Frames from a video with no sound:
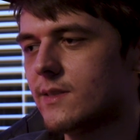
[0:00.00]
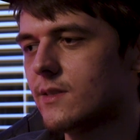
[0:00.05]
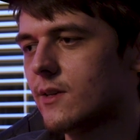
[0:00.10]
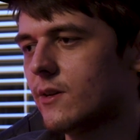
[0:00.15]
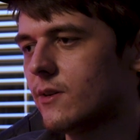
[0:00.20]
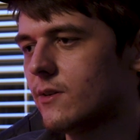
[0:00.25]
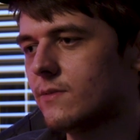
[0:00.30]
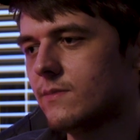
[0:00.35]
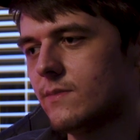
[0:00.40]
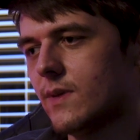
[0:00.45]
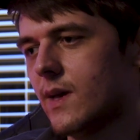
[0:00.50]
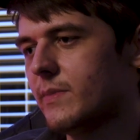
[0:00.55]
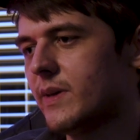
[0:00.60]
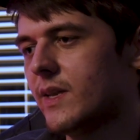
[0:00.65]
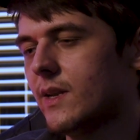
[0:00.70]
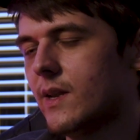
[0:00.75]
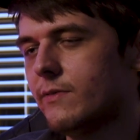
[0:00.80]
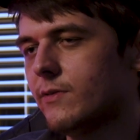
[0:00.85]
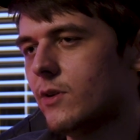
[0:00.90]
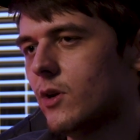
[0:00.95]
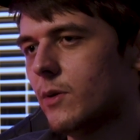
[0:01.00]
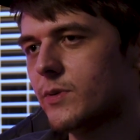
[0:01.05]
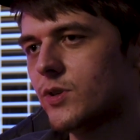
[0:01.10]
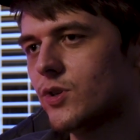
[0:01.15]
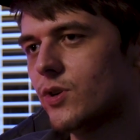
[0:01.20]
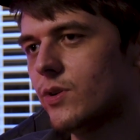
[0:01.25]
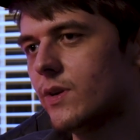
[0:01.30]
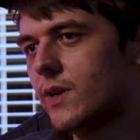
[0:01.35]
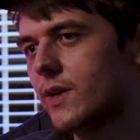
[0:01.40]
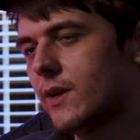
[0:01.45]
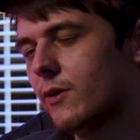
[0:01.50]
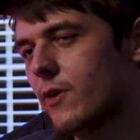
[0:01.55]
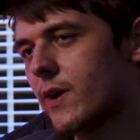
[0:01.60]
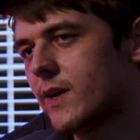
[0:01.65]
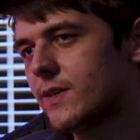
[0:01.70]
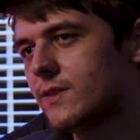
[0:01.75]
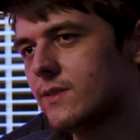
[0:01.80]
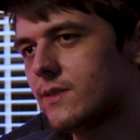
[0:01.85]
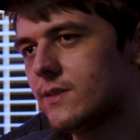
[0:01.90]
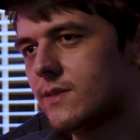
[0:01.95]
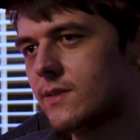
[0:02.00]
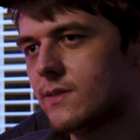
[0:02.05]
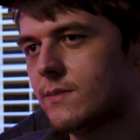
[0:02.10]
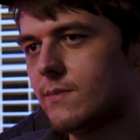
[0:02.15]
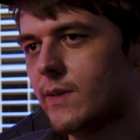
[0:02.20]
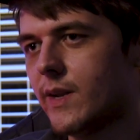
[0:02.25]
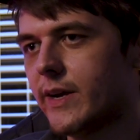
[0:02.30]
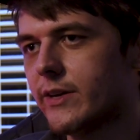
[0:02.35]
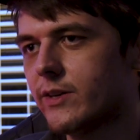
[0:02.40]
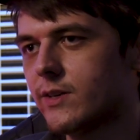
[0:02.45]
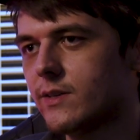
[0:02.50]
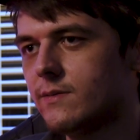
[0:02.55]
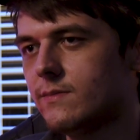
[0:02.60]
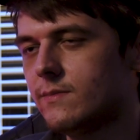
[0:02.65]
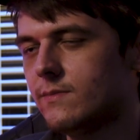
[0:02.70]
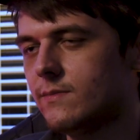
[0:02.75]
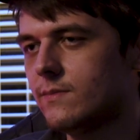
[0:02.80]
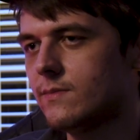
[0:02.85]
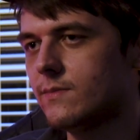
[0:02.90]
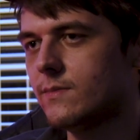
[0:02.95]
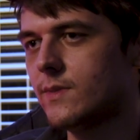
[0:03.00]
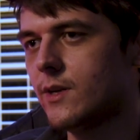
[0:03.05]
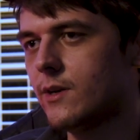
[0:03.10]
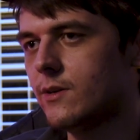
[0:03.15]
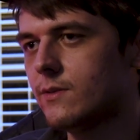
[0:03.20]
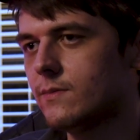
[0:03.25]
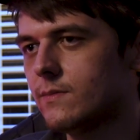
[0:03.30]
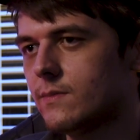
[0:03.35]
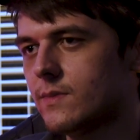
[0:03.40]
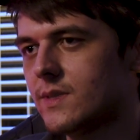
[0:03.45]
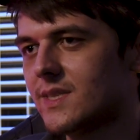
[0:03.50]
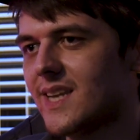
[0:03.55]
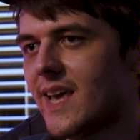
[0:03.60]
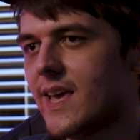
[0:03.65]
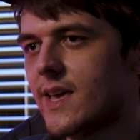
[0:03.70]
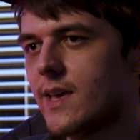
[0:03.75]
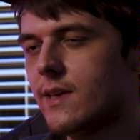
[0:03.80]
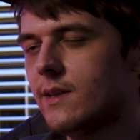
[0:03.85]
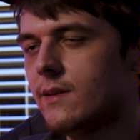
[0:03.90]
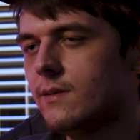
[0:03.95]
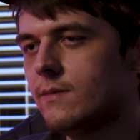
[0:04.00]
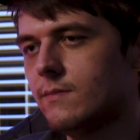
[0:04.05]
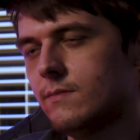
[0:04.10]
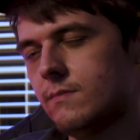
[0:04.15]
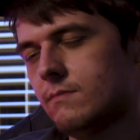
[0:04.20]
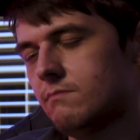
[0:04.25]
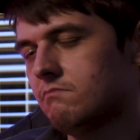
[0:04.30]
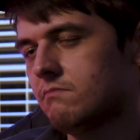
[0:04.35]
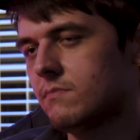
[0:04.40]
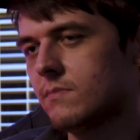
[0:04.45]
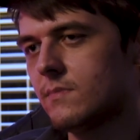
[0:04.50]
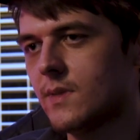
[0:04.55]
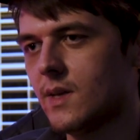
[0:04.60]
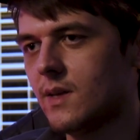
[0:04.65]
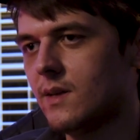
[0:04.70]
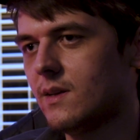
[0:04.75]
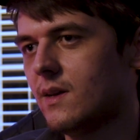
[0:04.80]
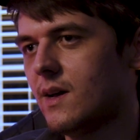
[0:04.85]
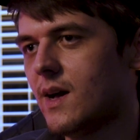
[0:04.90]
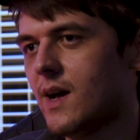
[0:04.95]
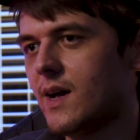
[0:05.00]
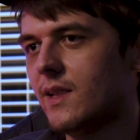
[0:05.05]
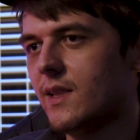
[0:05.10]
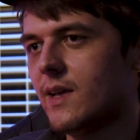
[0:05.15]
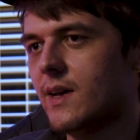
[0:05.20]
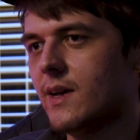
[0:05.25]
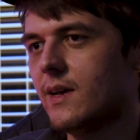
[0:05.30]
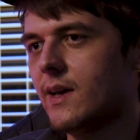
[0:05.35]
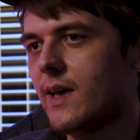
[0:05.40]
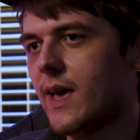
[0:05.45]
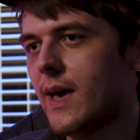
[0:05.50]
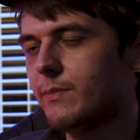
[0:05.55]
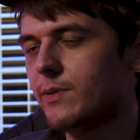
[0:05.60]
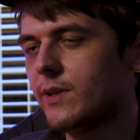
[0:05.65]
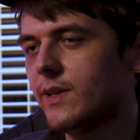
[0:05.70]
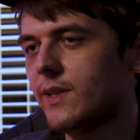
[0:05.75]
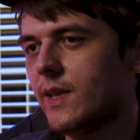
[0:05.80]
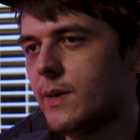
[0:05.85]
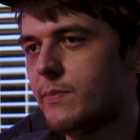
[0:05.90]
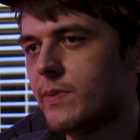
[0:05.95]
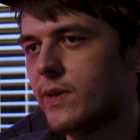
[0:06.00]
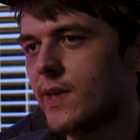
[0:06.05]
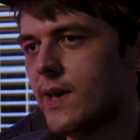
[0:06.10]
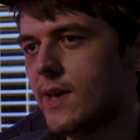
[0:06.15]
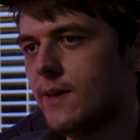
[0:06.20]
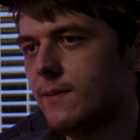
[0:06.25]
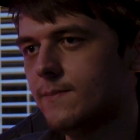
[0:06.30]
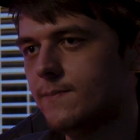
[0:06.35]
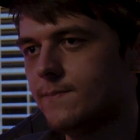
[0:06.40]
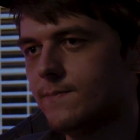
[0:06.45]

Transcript: So, I mean, if an opportunity arises that I can, you know, stay in, I'll happily leap at that.